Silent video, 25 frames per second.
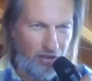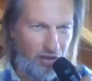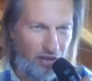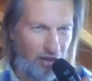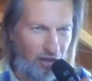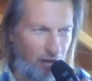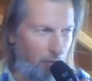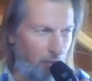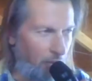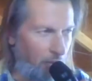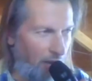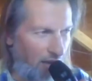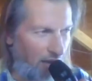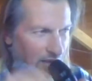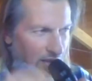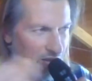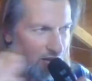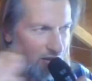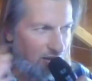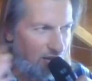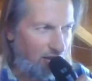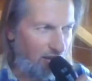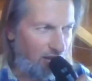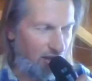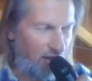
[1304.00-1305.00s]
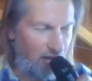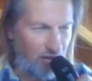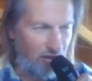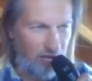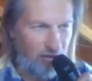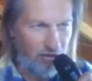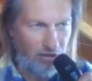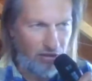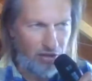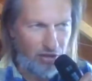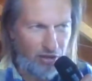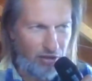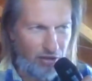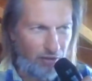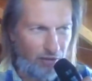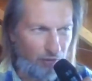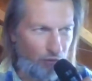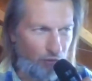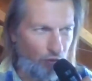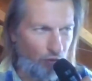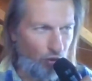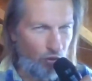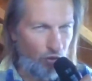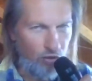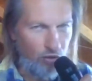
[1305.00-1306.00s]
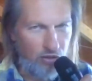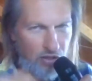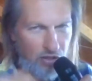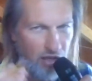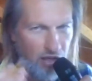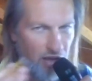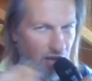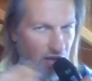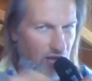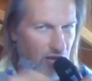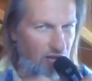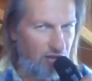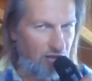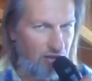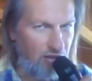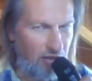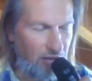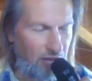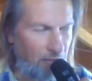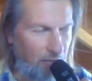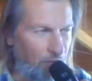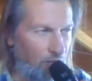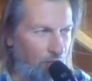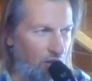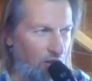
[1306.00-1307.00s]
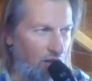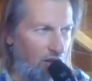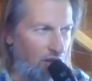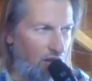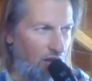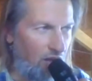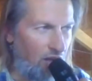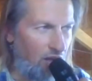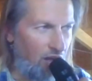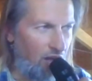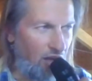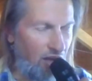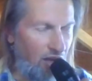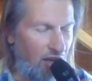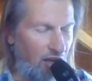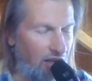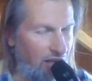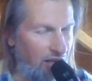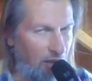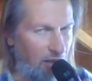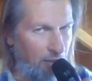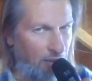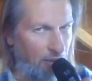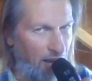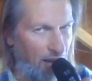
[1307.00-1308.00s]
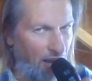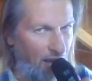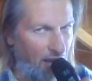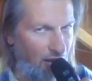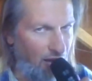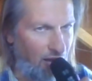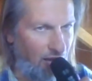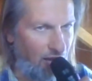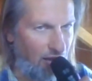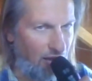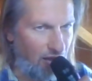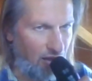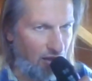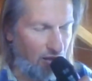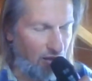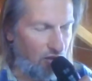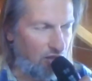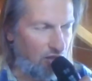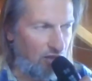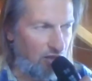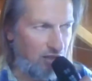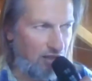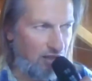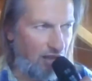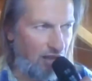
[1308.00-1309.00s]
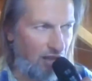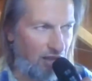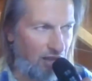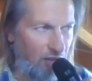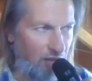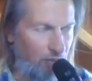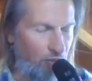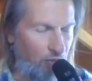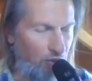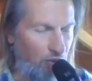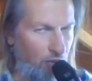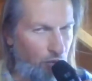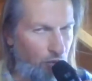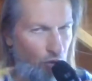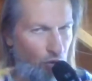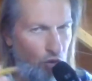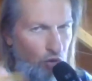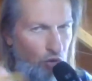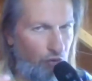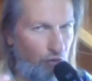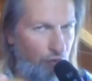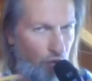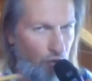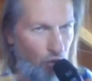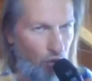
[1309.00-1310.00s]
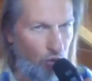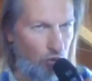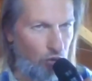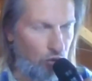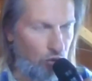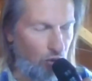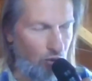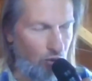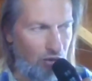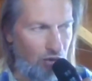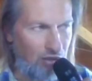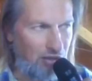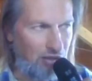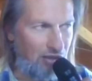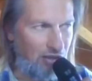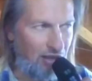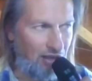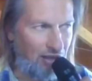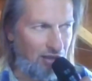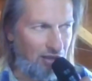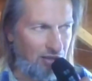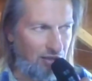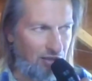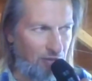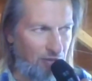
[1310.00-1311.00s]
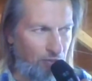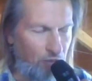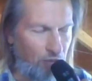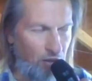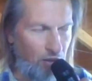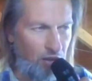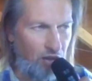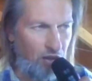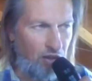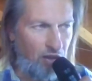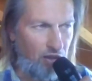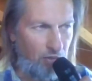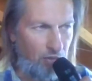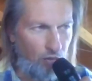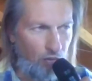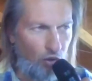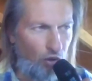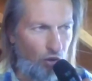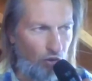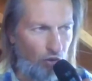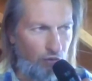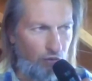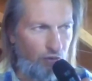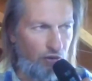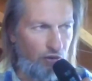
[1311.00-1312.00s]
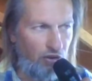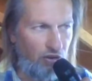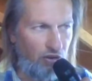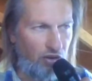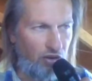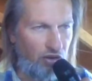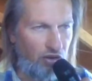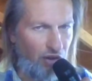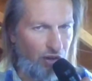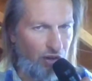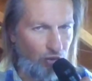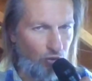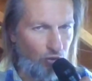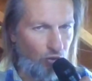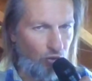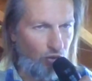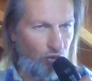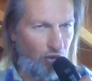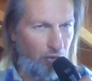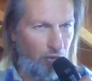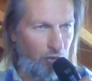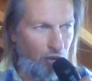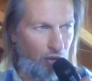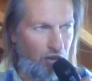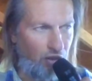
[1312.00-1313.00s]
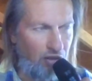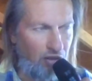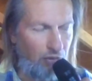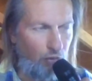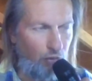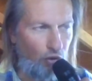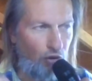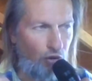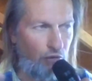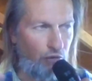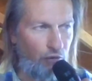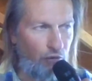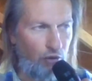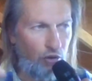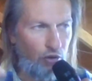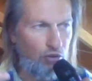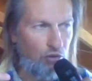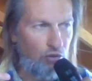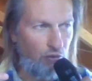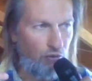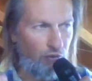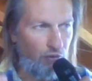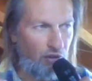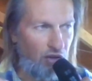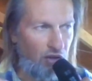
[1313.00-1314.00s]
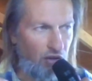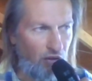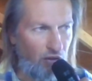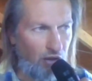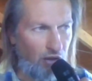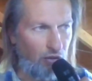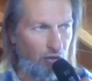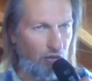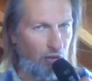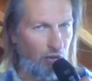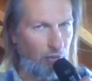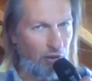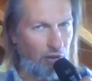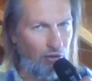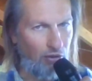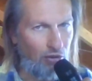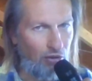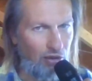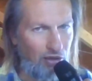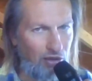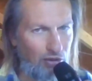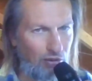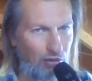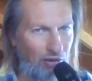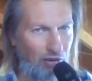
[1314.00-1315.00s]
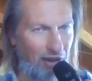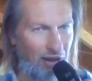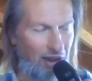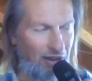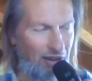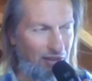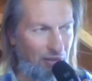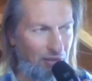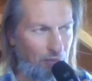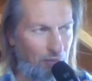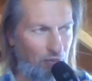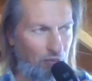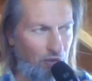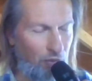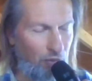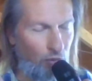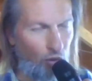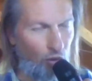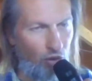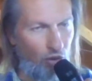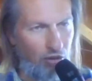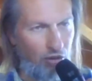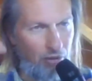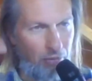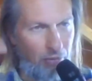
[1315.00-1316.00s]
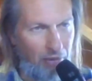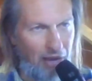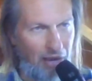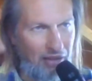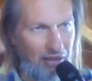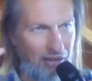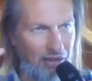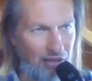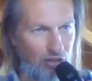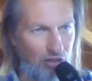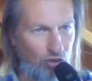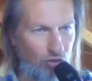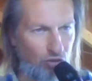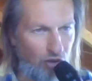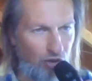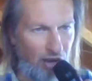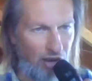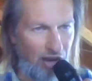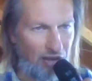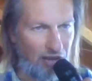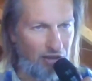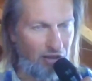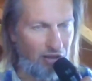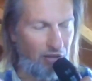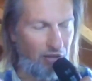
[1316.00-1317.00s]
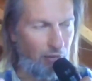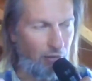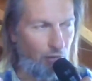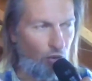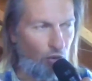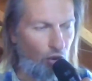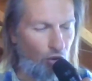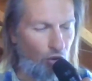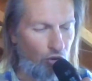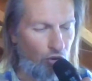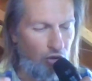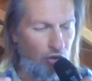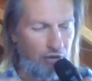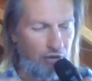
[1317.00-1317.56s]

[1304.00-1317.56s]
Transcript: body and for your cells. It can be anything. It's just like the more you focus on these things, the more you feel gratitude about, the more you focus on feeling gratitude about things you like, the more the mind gets trained and the more